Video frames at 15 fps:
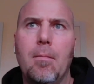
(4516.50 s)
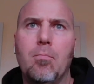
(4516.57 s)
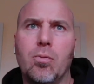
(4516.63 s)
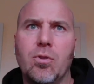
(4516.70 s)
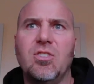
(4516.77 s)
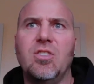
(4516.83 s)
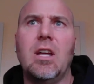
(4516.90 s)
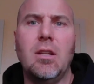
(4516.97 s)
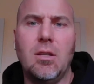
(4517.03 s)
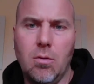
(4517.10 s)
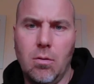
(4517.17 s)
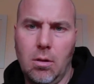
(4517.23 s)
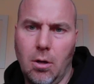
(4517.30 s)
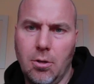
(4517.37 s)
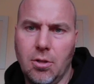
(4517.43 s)
present it
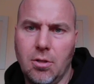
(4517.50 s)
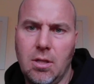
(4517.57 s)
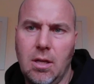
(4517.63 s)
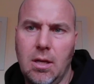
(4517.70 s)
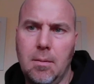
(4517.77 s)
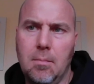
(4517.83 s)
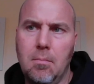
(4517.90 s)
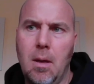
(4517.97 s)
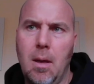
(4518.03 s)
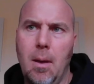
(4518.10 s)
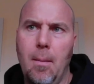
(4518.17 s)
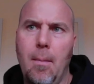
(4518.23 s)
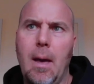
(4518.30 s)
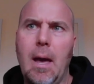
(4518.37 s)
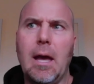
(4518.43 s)
to a larger team,
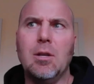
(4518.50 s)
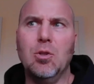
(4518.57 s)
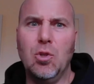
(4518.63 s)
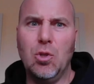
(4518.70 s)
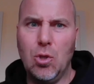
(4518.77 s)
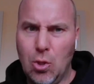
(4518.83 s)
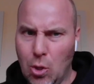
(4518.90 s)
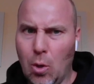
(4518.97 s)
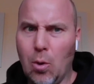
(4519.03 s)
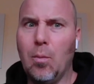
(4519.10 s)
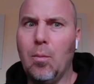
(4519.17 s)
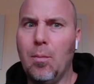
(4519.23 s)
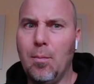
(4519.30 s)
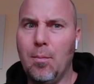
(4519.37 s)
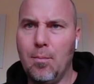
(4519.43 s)
and
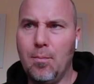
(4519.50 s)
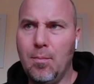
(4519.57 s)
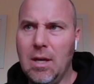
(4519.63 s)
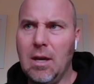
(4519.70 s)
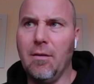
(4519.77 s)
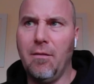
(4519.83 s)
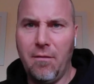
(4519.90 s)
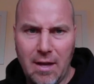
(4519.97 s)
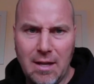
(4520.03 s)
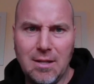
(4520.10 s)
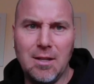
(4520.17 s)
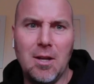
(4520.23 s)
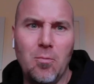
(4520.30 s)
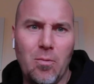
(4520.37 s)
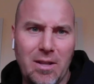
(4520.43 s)
don't be
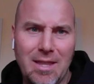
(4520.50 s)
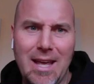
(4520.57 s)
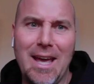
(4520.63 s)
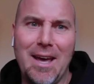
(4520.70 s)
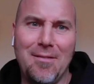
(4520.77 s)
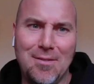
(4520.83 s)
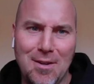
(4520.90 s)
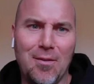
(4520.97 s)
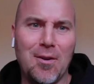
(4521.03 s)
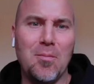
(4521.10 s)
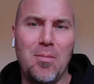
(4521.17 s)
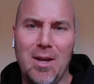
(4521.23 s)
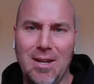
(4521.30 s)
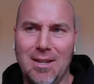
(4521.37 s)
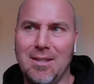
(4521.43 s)
offended when they have different
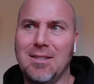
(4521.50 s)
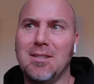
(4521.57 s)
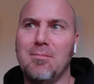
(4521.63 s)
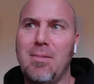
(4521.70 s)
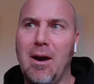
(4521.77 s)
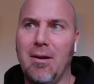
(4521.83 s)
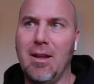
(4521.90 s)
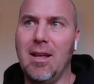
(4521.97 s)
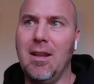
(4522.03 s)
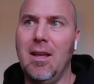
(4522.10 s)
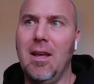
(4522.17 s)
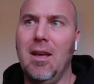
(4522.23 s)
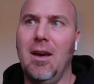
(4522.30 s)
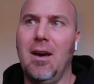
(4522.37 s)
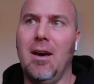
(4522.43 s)
opinions about it,
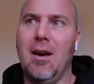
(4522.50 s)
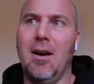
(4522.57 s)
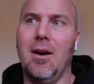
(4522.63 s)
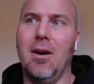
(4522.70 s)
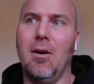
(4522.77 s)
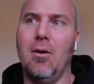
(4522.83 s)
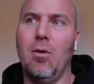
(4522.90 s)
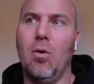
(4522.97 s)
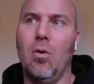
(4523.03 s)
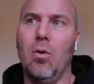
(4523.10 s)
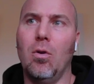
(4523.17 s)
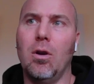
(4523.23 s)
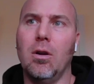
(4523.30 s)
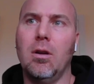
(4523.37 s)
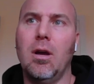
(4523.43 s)

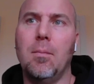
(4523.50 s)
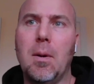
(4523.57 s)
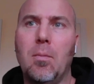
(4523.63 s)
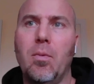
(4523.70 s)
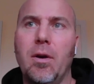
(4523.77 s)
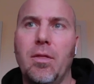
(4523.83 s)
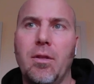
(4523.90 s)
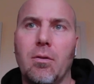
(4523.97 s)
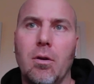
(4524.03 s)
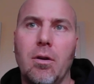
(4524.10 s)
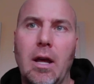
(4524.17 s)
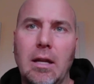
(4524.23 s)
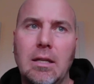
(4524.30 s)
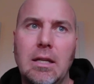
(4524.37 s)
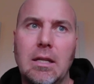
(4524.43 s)
or come up with their own
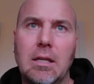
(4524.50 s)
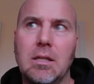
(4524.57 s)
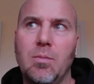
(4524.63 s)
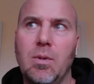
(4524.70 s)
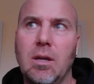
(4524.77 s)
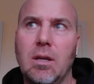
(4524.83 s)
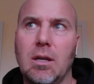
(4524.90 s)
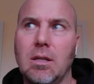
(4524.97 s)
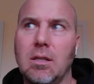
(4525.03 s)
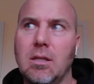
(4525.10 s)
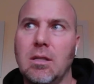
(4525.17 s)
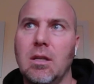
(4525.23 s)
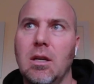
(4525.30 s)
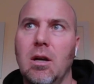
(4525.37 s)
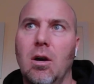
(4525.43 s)
ideas,
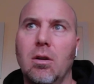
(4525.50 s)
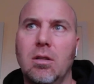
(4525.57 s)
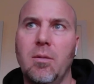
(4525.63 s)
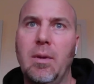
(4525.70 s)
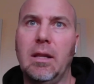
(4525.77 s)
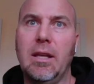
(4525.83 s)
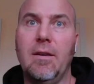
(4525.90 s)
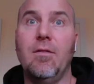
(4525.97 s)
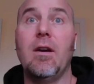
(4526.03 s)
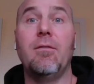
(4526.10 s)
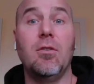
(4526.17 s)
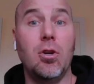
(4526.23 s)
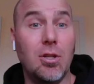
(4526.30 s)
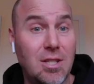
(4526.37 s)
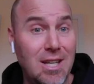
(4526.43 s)
because ultimately if you have
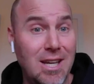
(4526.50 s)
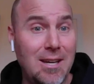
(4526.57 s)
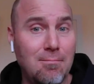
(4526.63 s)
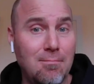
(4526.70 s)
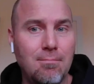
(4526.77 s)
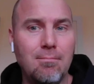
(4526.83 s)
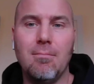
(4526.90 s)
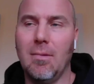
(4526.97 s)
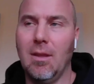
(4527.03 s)
a good team,